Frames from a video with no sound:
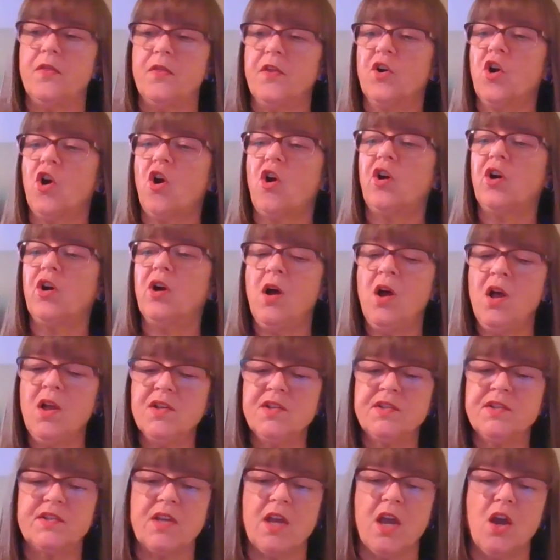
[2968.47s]
There are
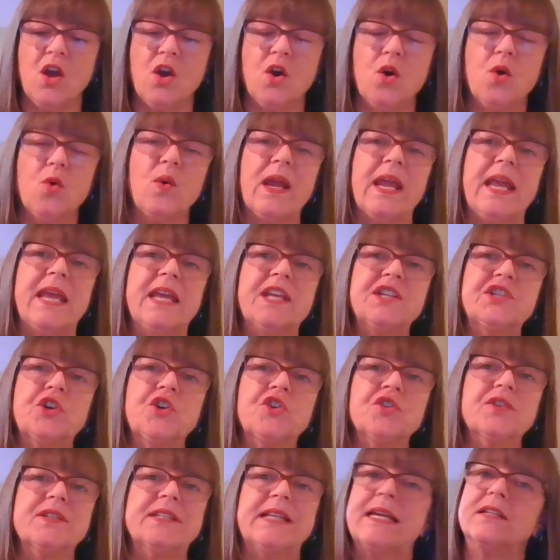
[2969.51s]
also
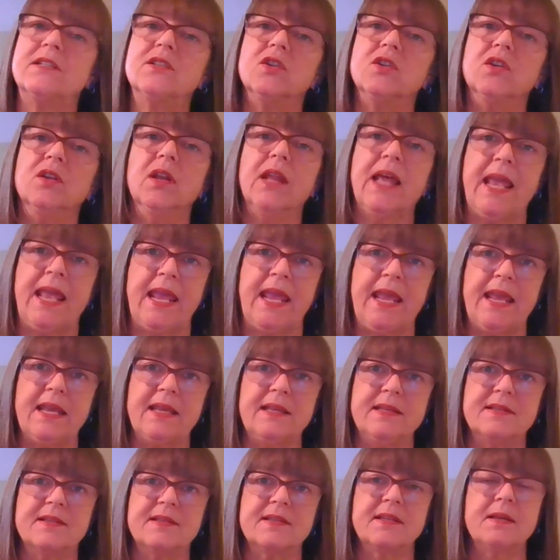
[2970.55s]
interdental
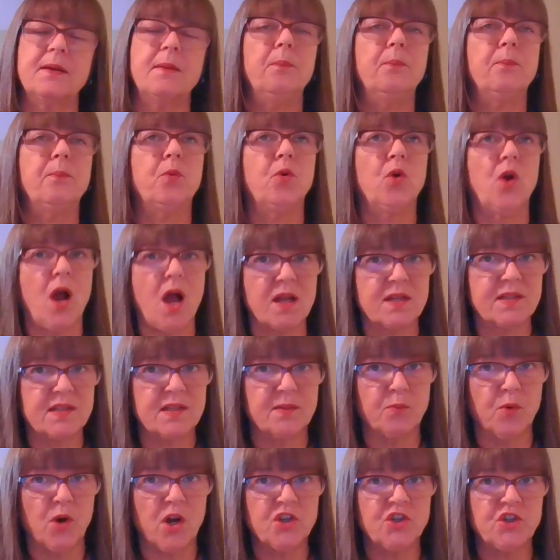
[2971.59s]
aids,
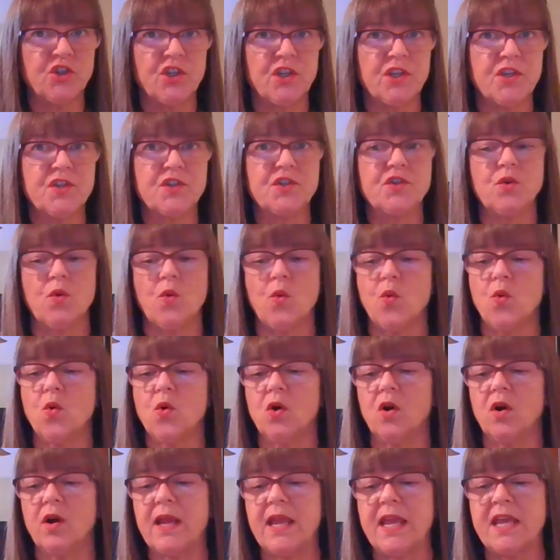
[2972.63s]
Proxa brushes
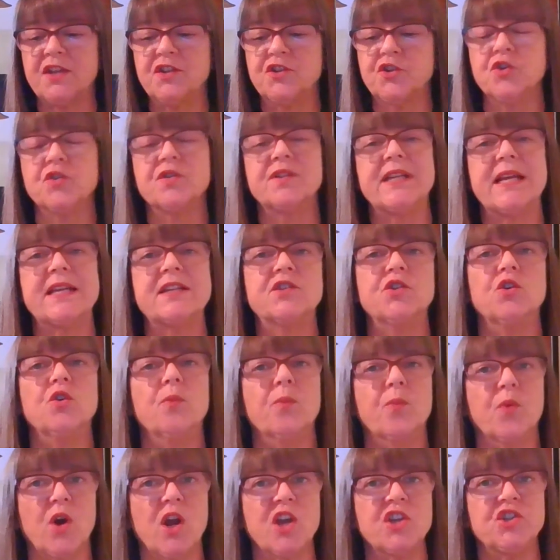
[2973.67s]
or
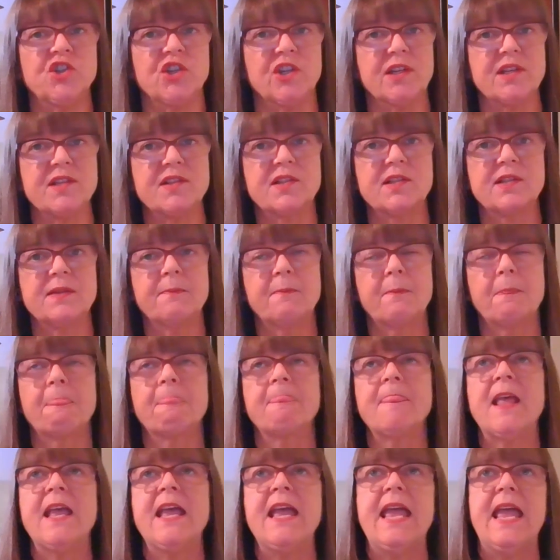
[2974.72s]
interdental brushes.
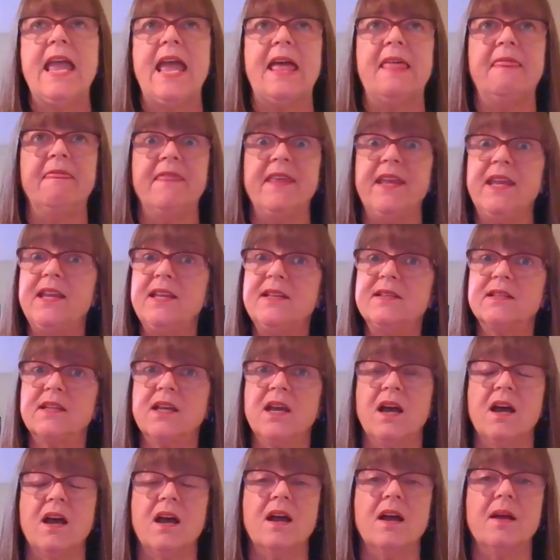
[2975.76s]
And these
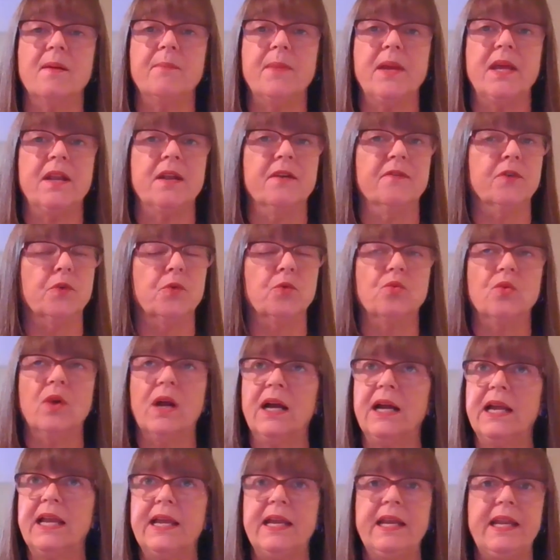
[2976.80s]
come in a
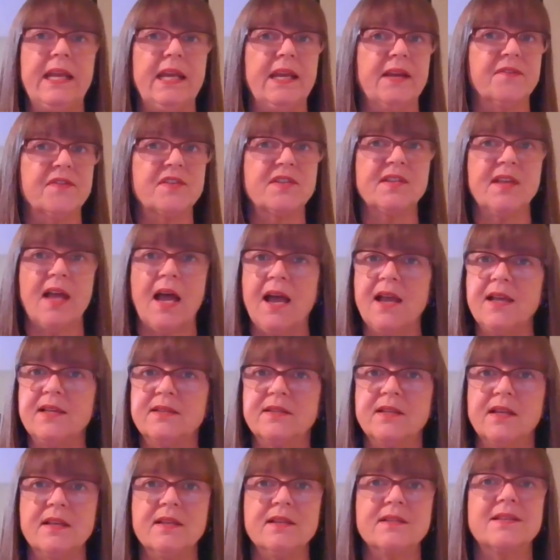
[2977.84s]
variety of
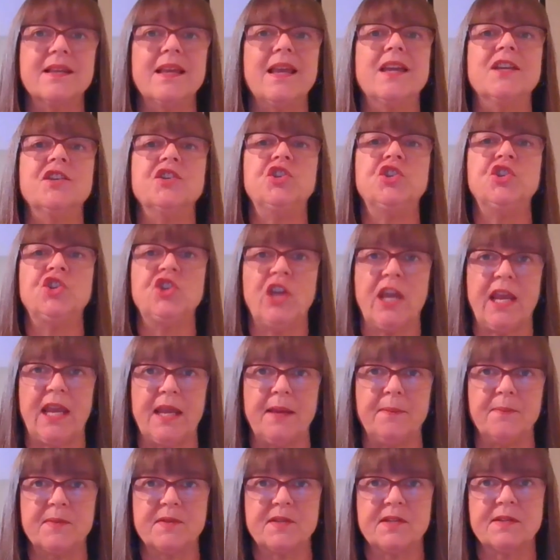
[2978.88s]
sizes and
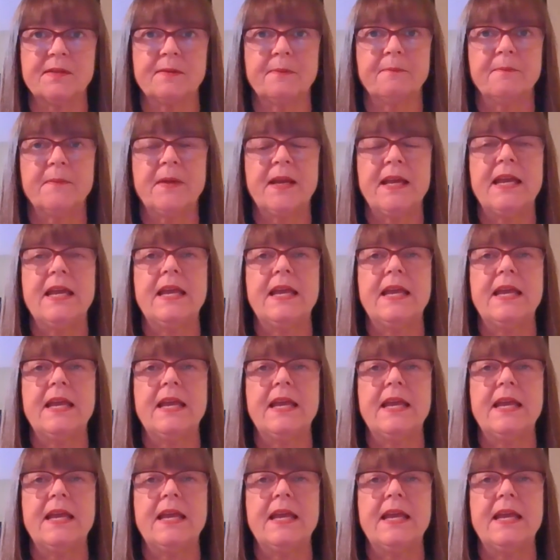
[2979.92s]
shapes.